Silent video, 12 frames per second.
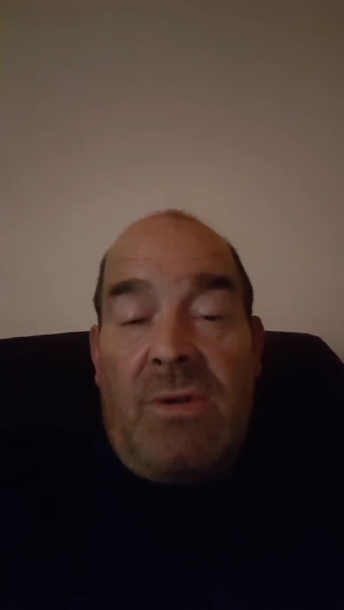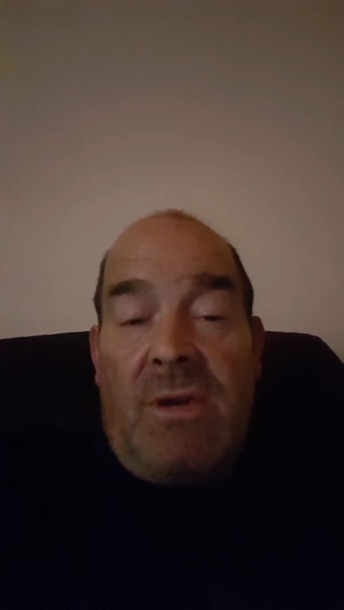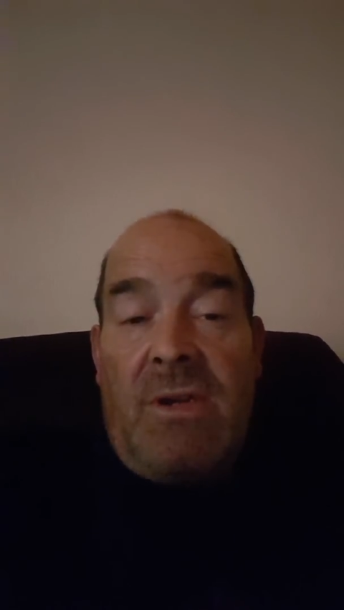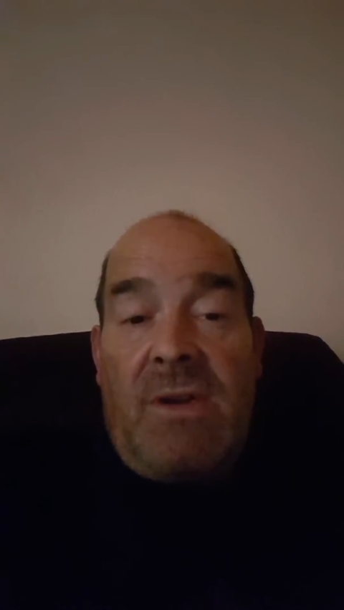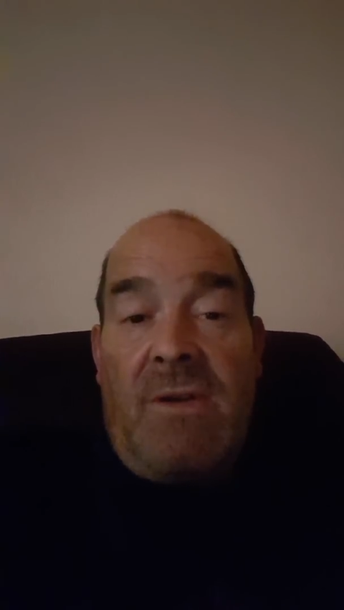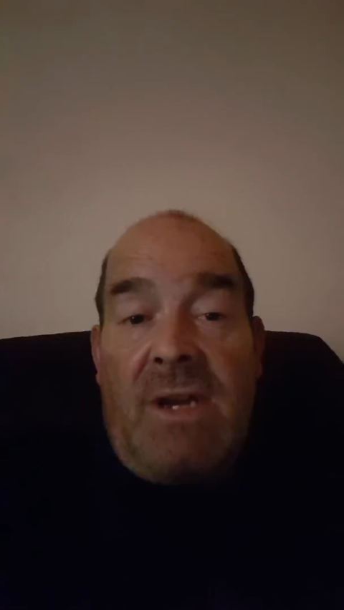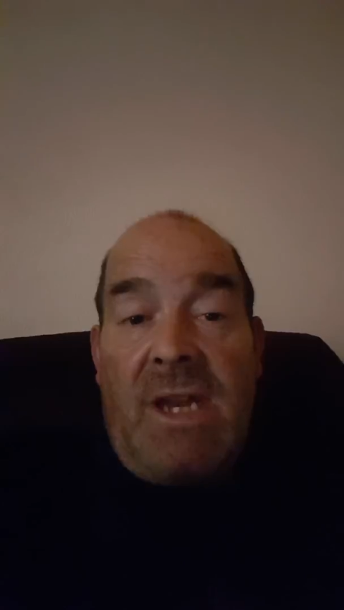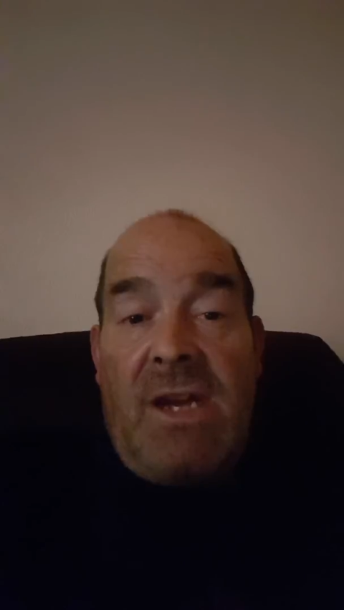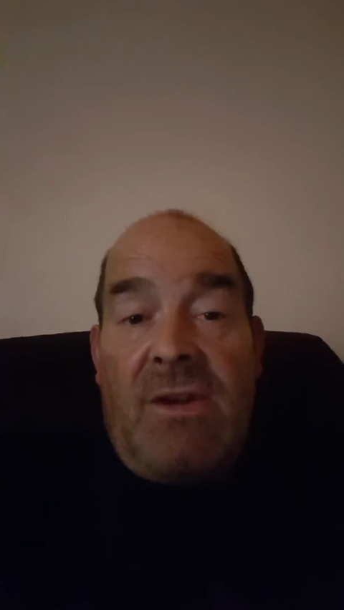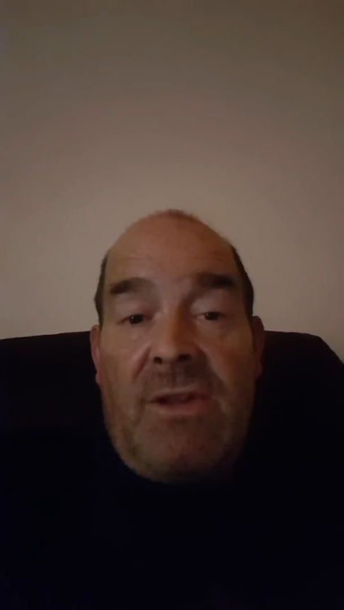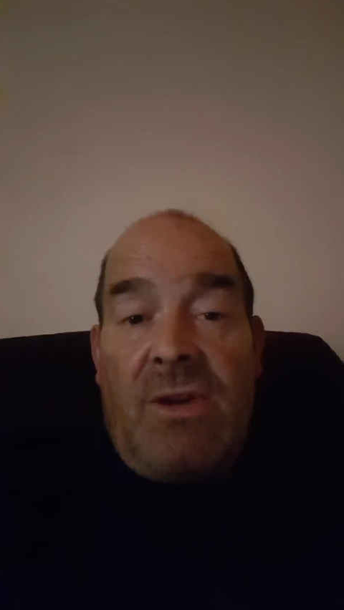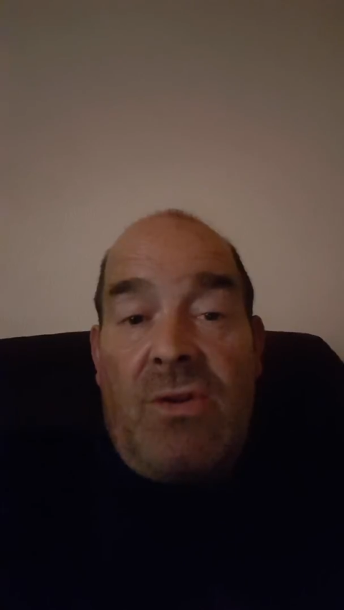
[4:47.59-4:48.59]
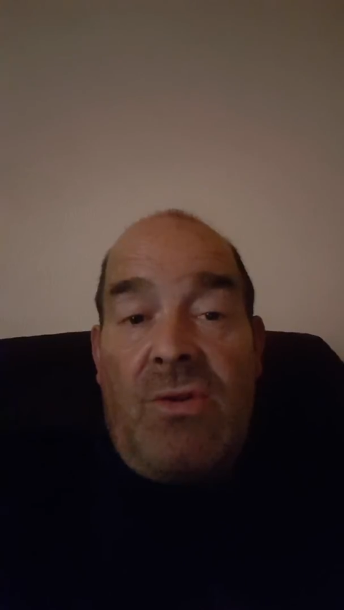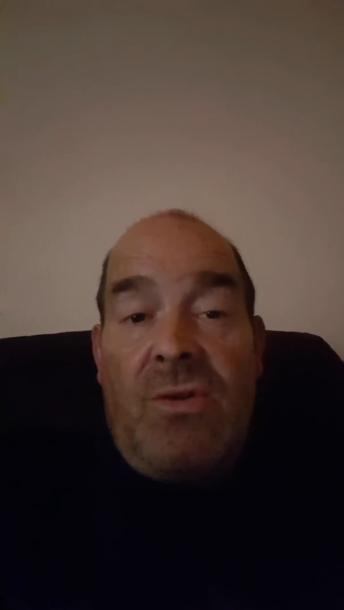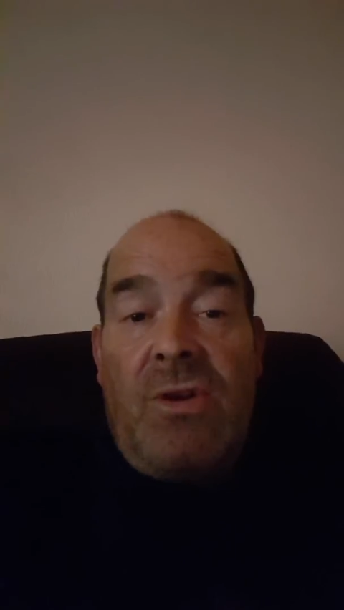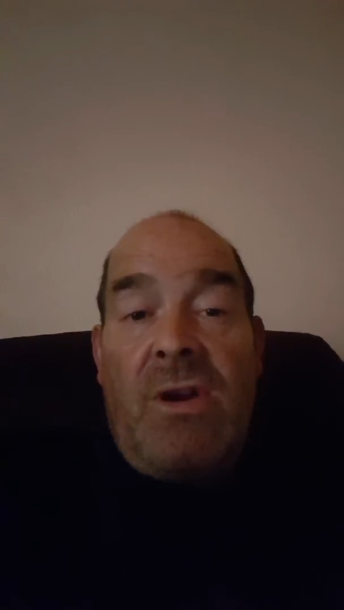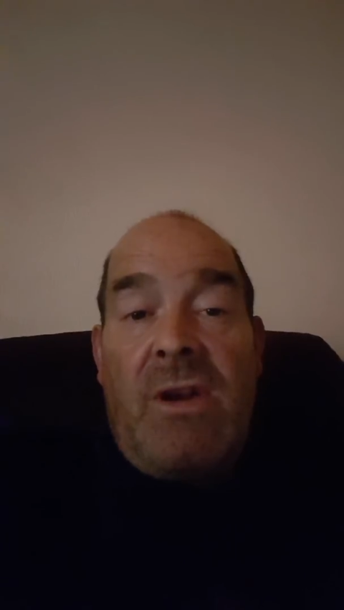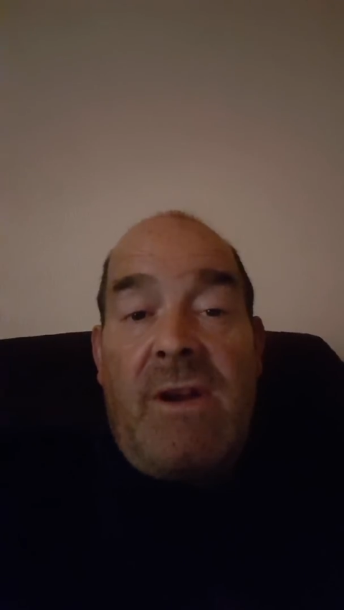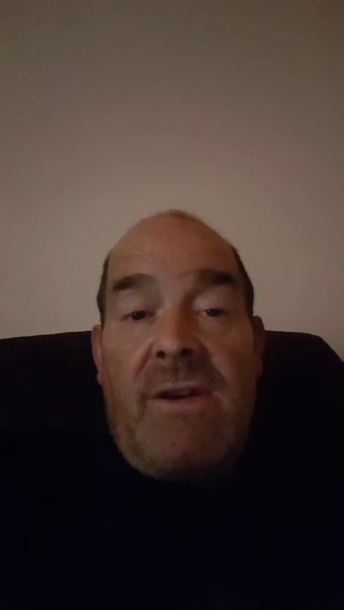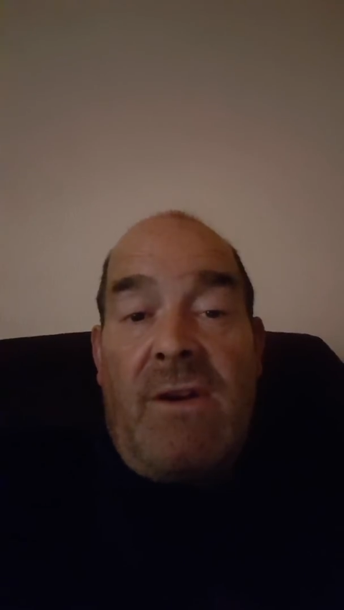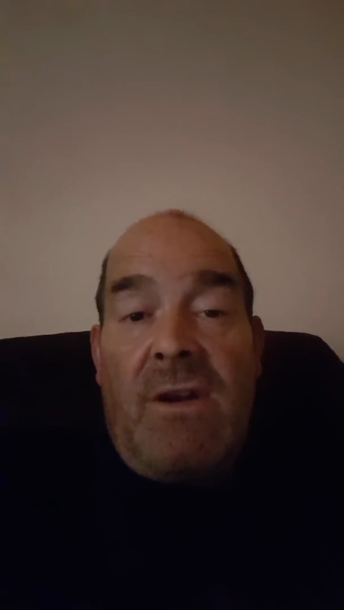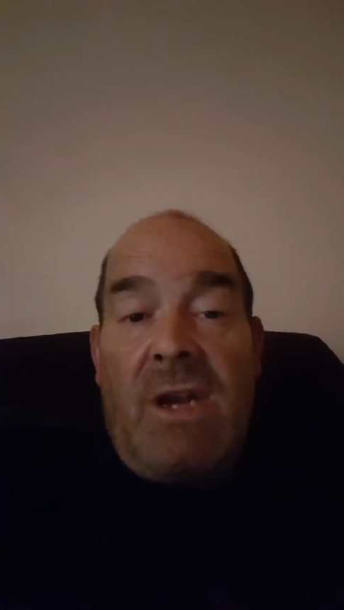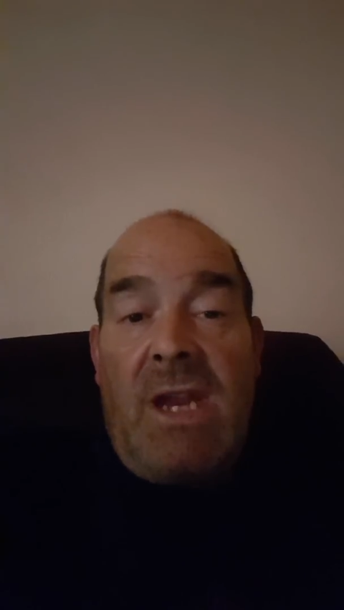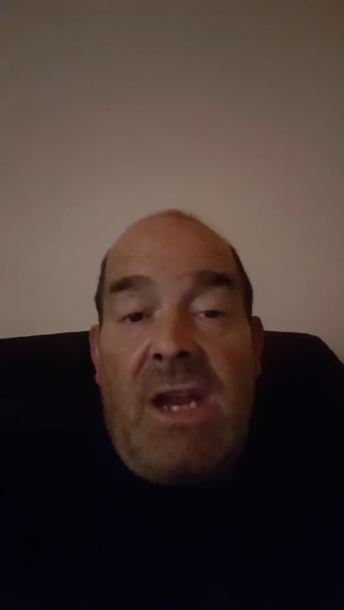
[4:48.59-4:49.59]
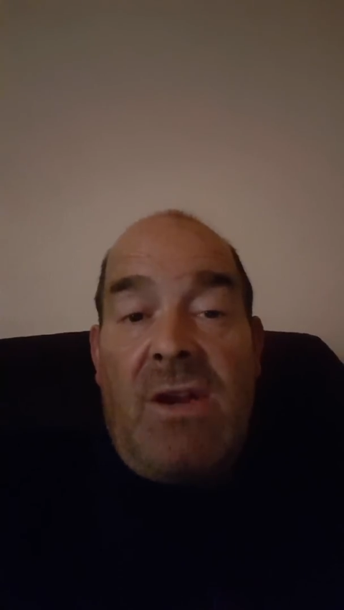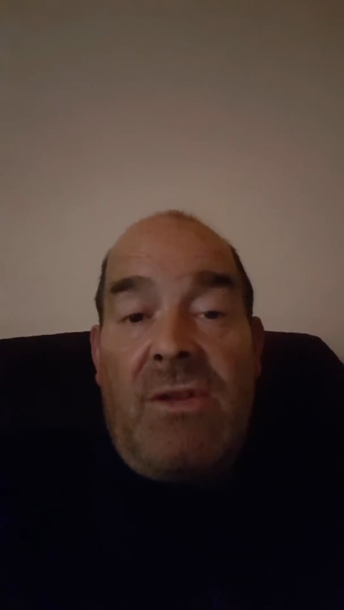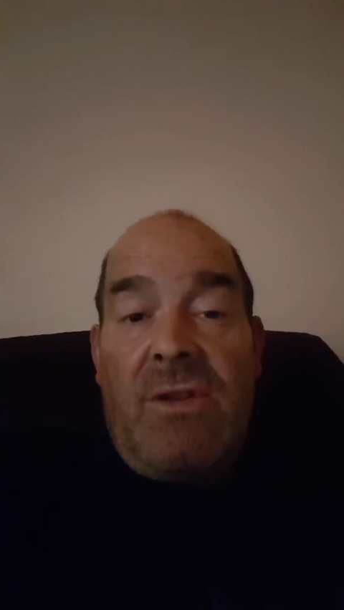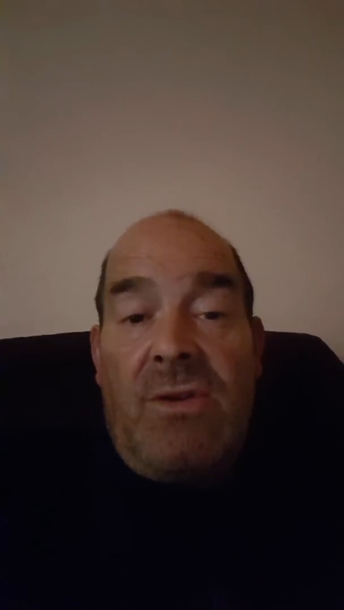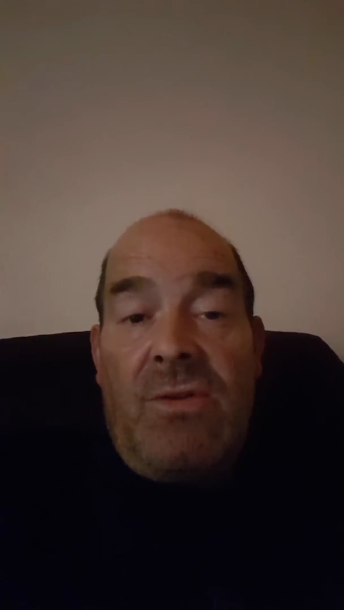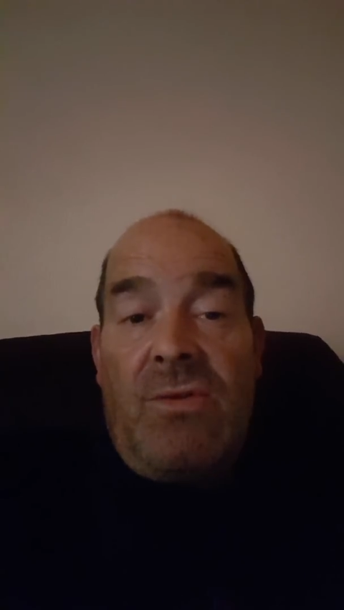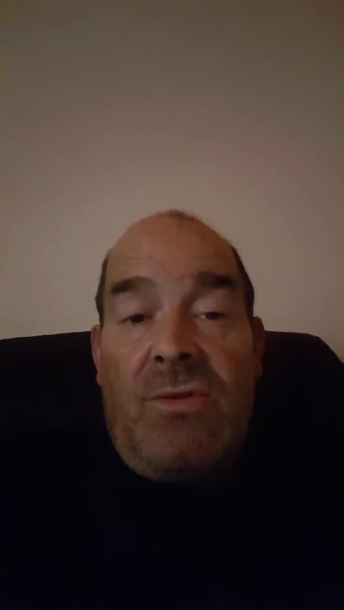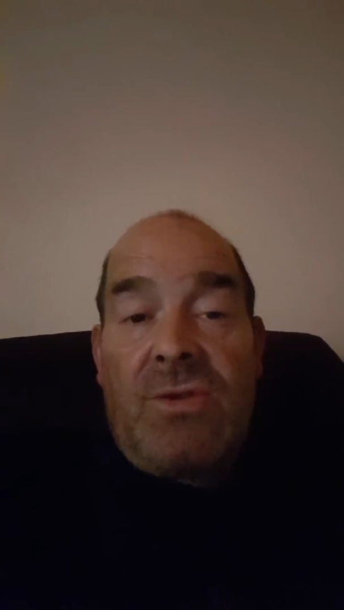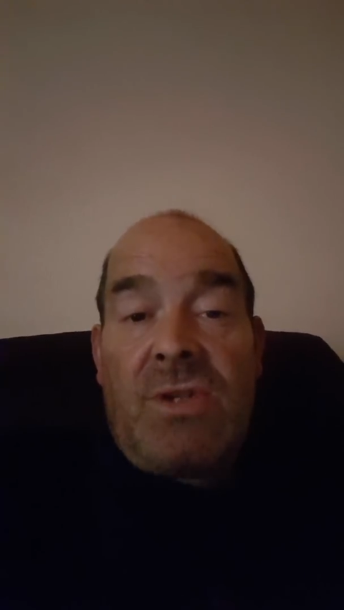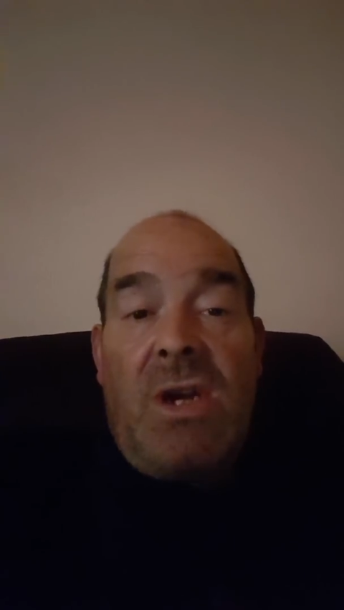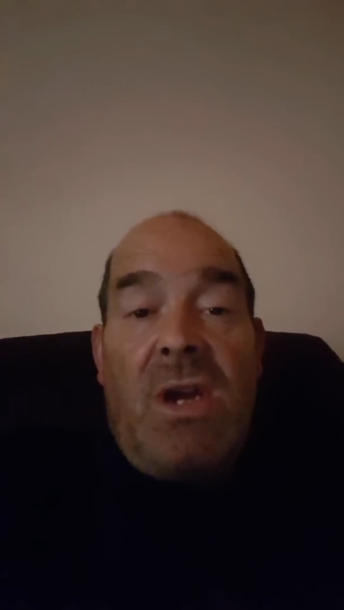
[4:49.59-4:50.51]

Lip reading: you've got a leak on the gun, or you've got a leak on the hose,